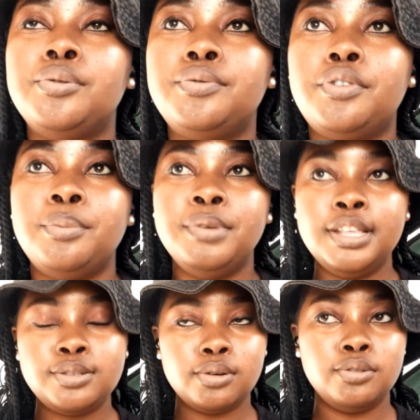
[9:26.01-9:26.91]
for
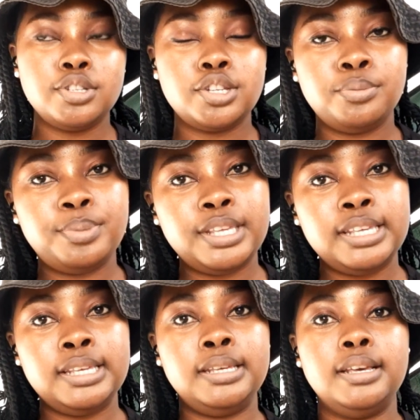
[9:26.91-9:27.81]
me to also
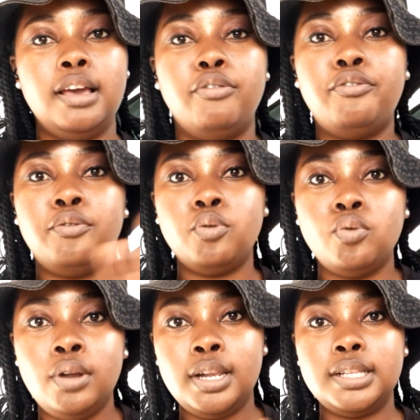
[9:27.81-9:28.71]
be a
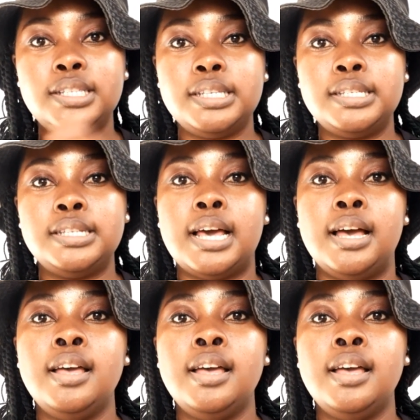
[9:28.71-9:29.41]
full sister.